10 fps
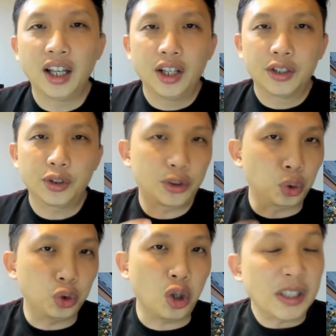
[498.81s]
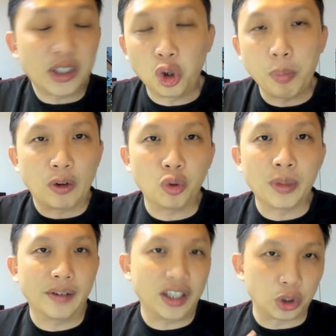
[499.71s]
So studio means no bedroom,
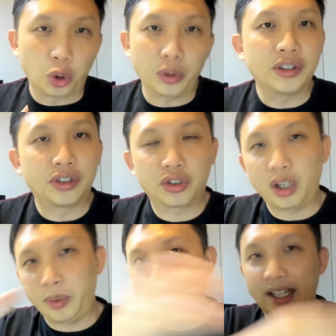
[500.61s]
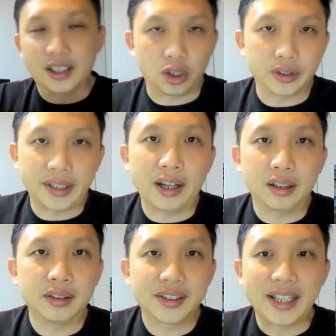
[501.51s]
right? You go in straight away like a
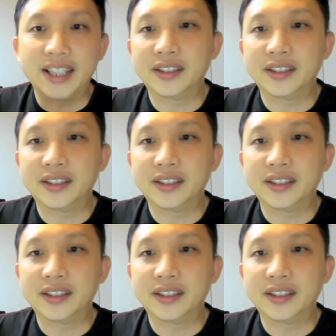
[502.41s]
hotel size.